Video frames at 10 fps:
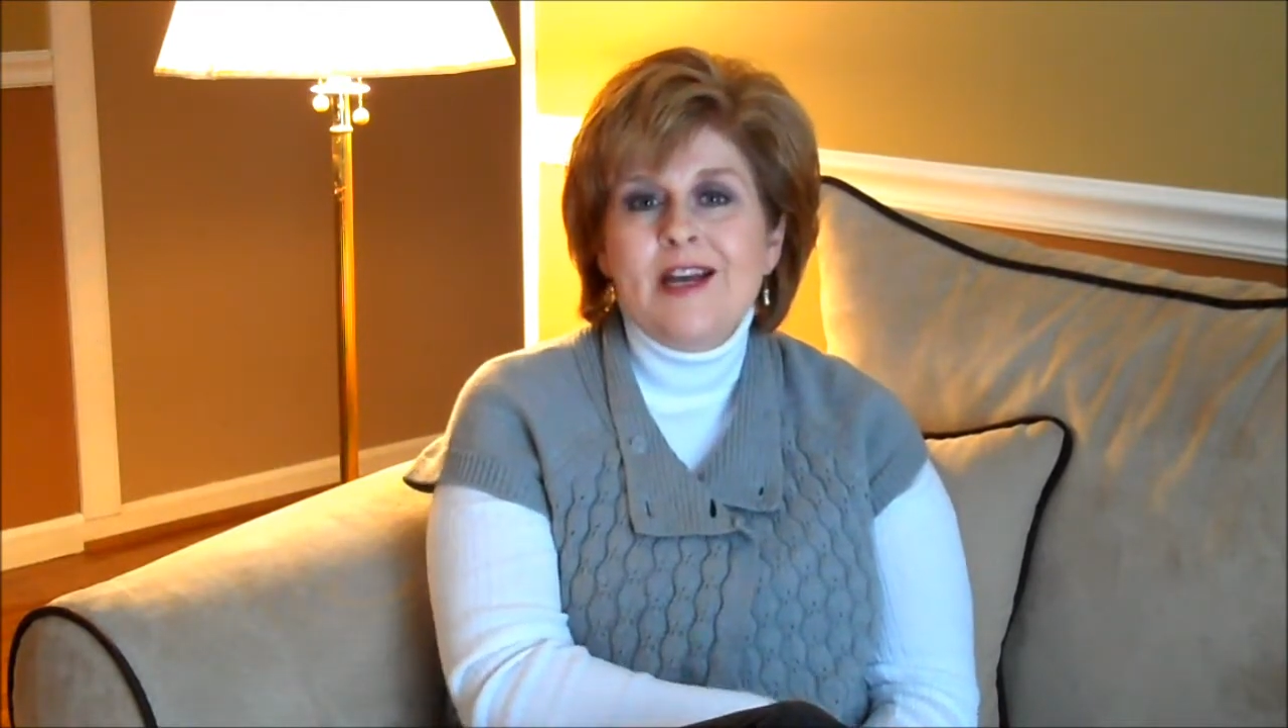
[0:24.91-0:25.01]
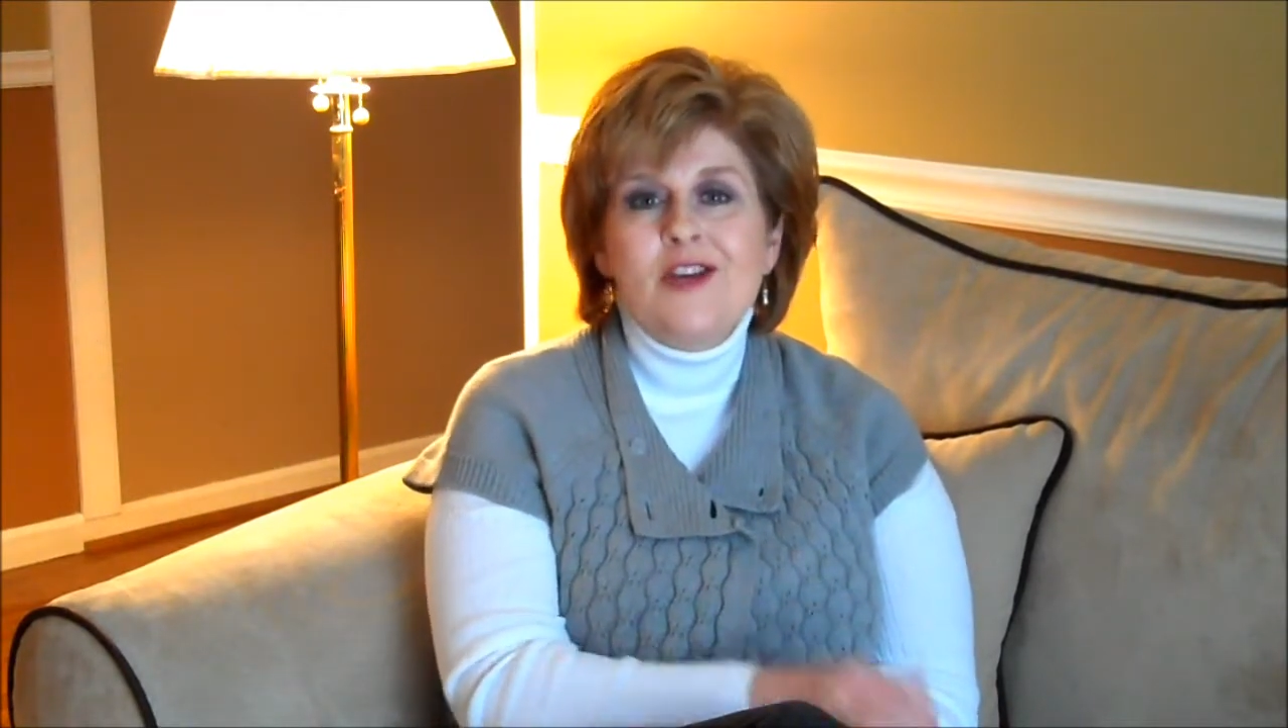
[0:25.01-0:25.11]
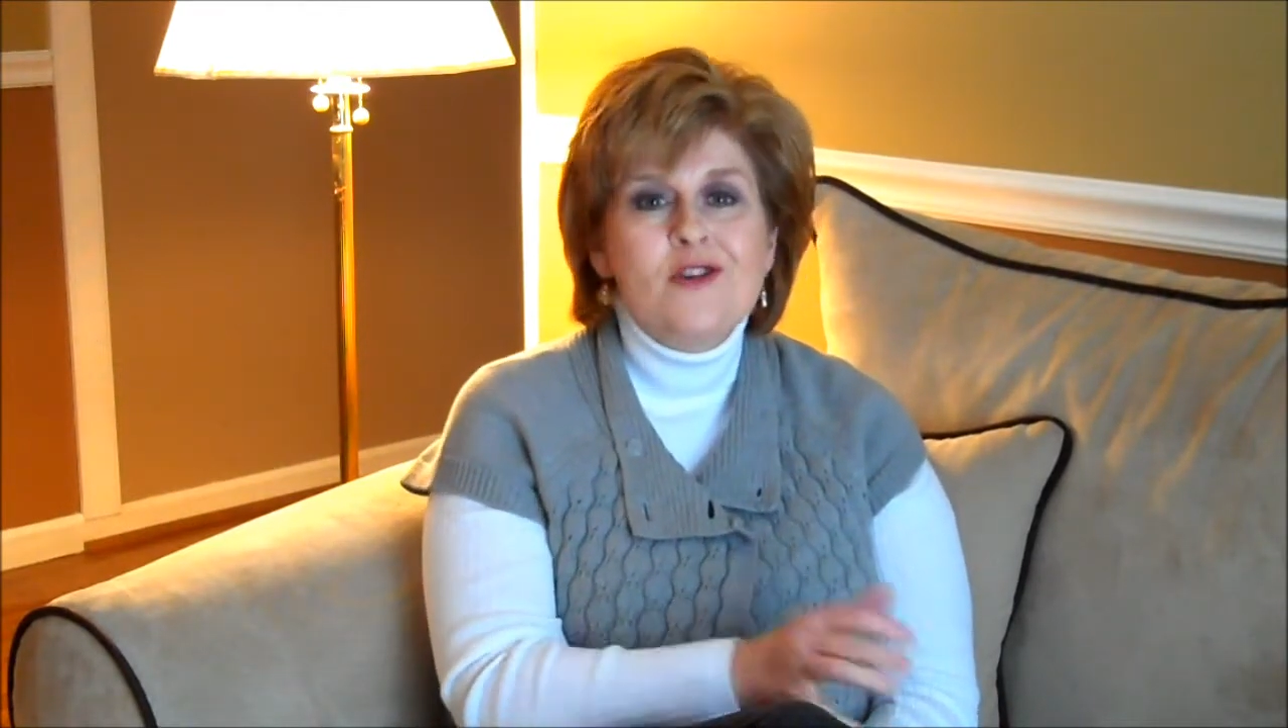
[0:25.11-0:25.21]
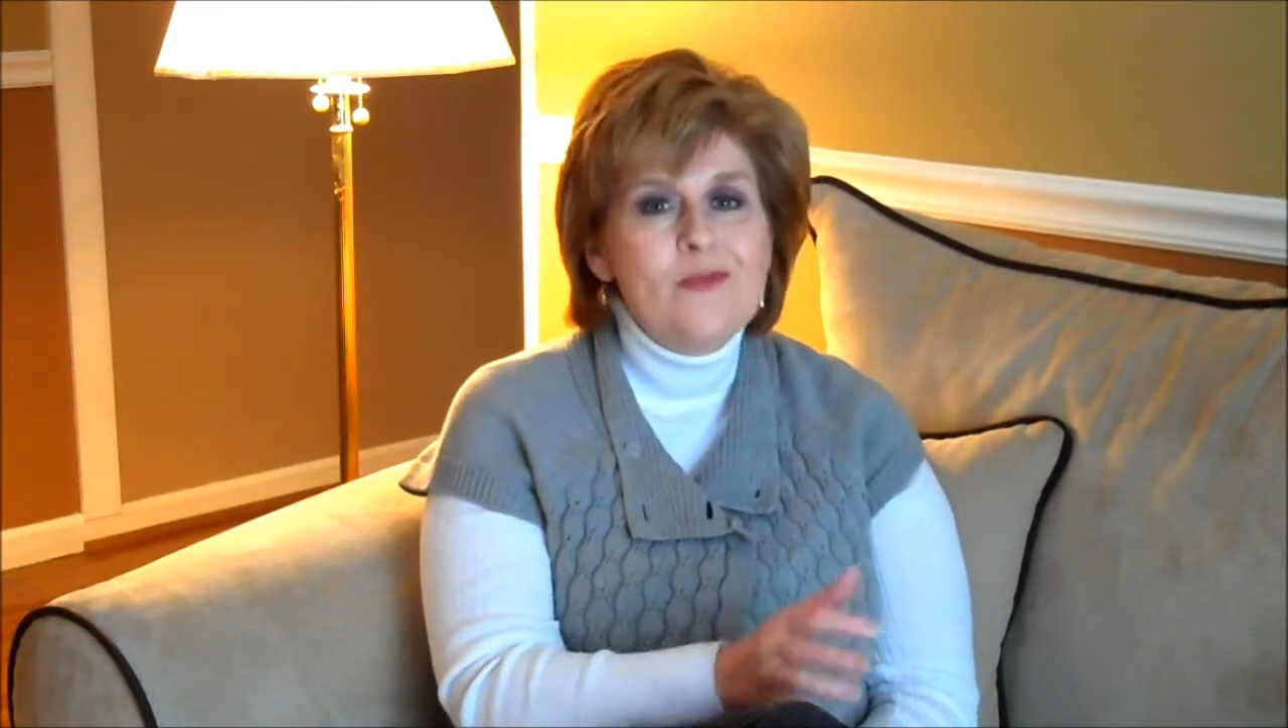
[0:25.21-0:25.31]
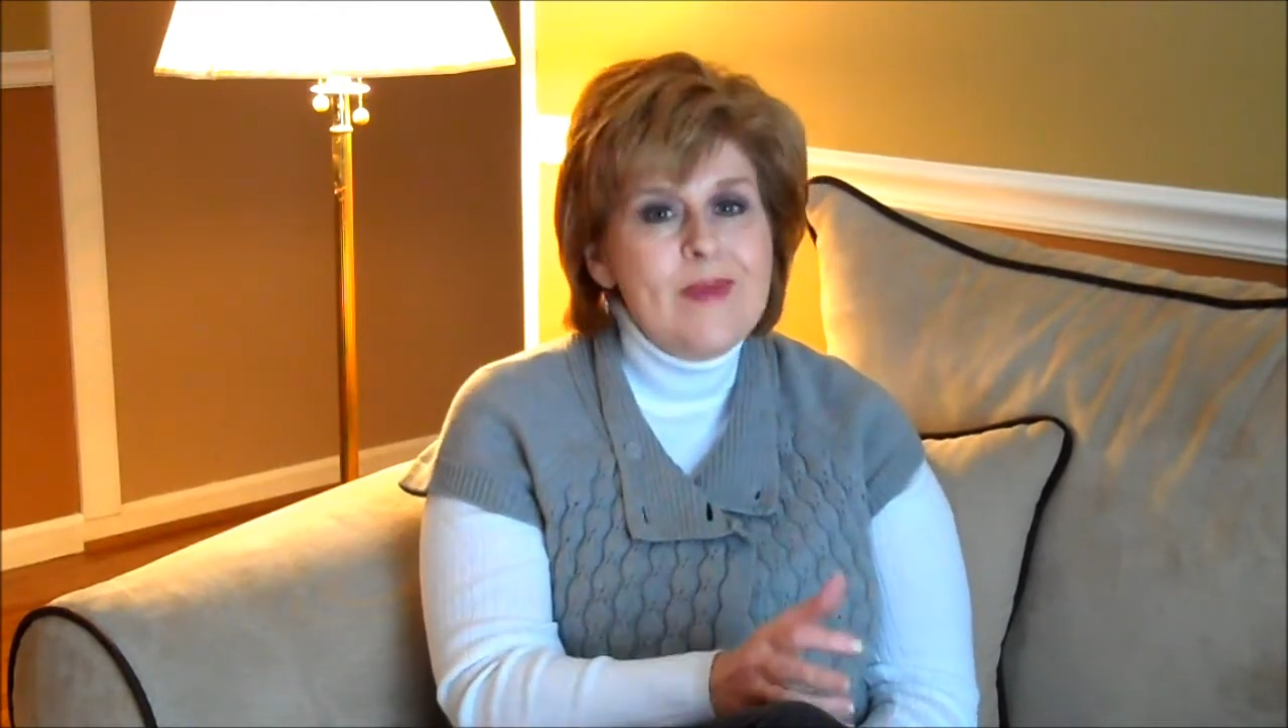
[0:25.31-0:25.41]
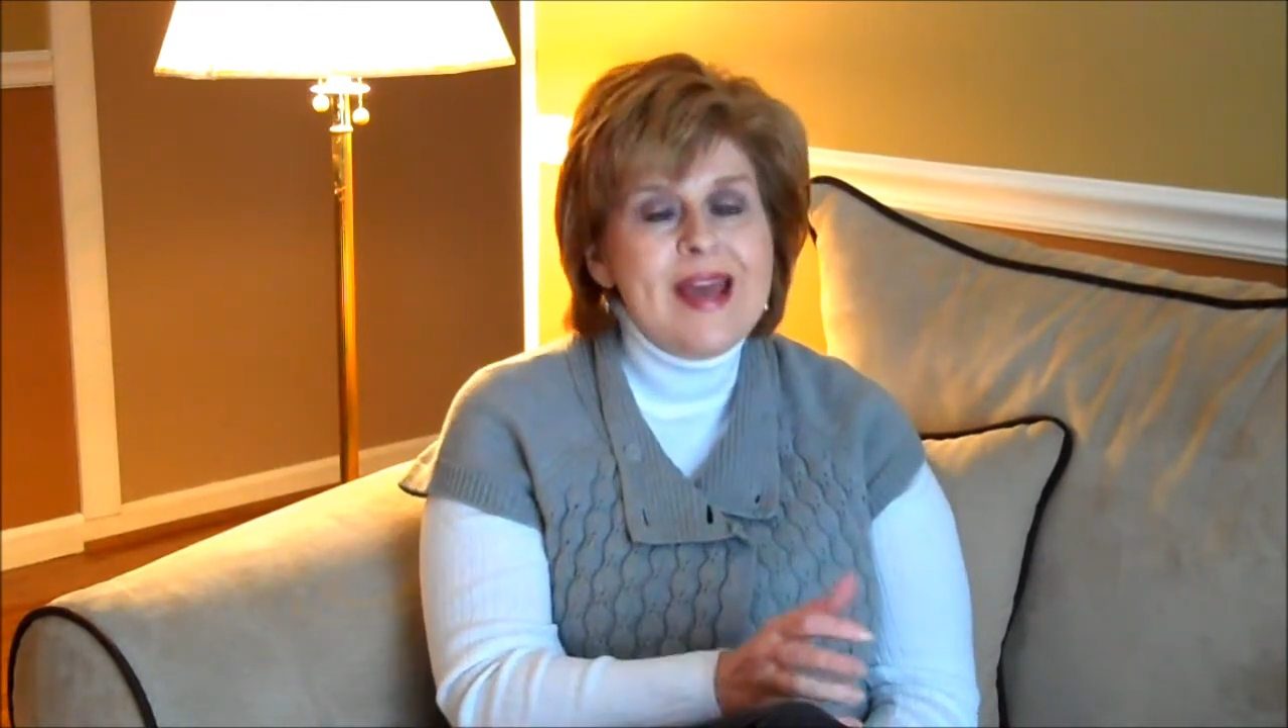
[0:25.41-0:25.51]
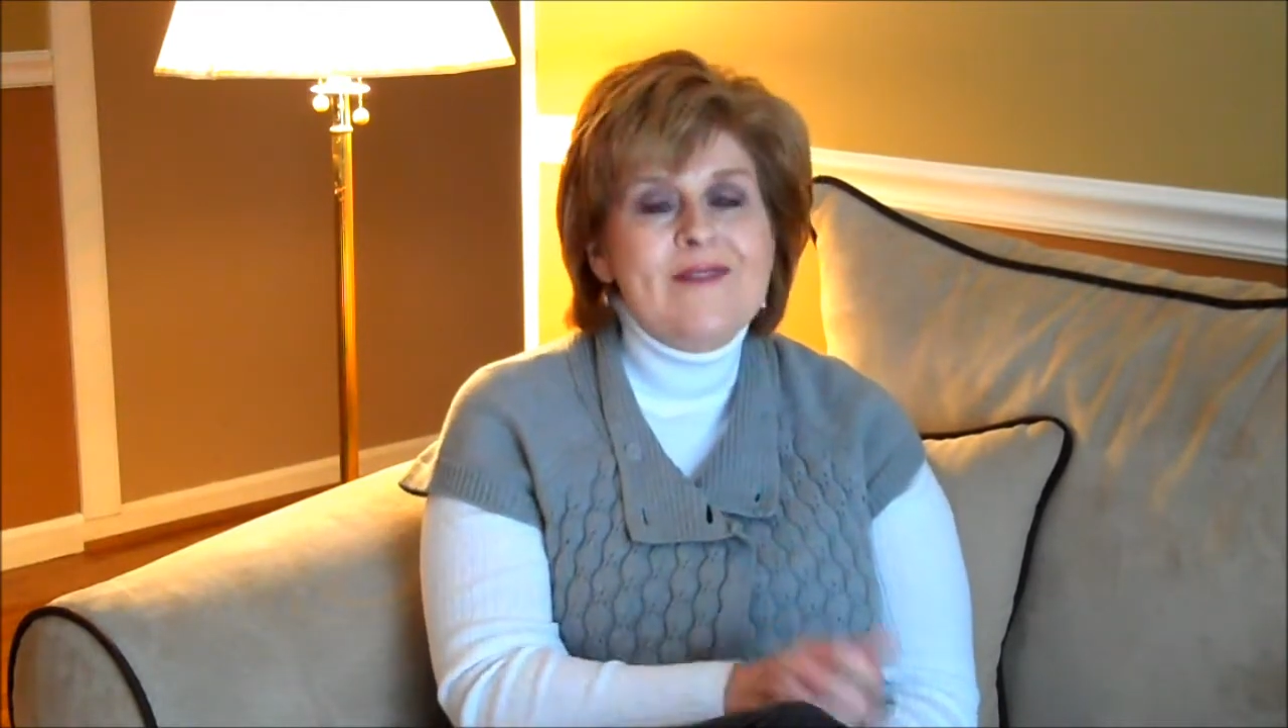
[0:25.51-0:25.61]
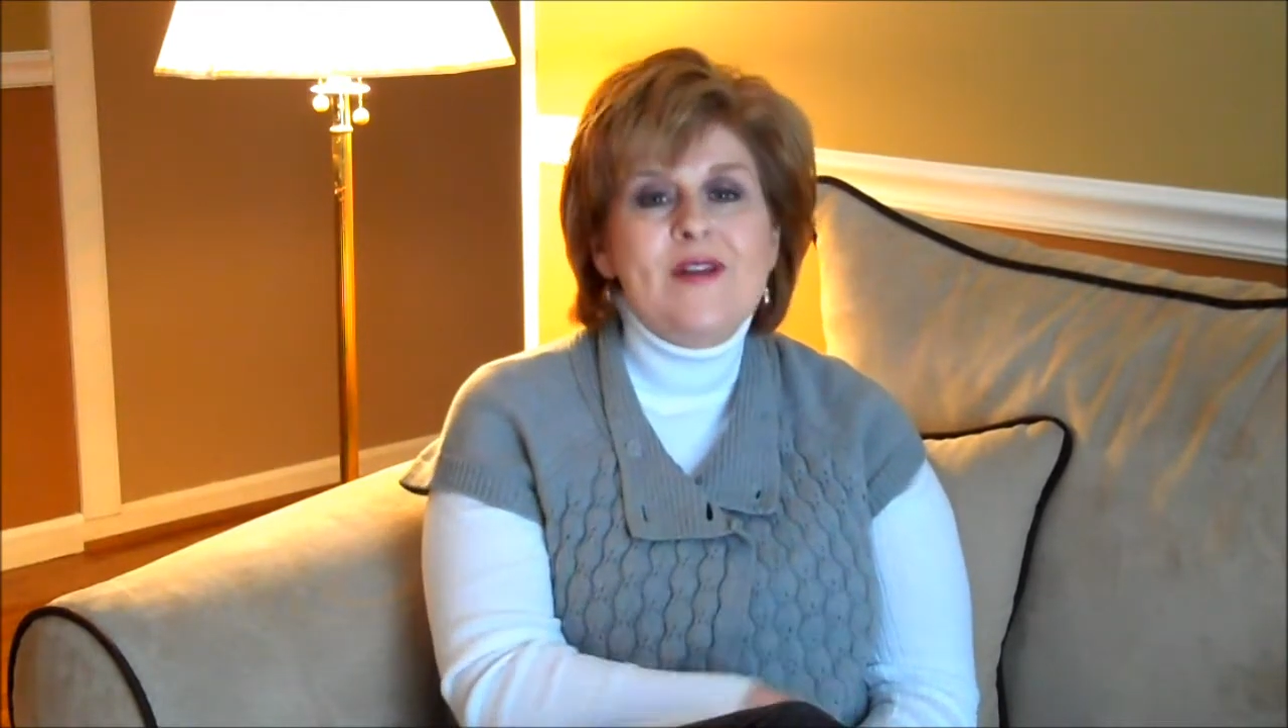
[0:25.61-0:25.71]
you may have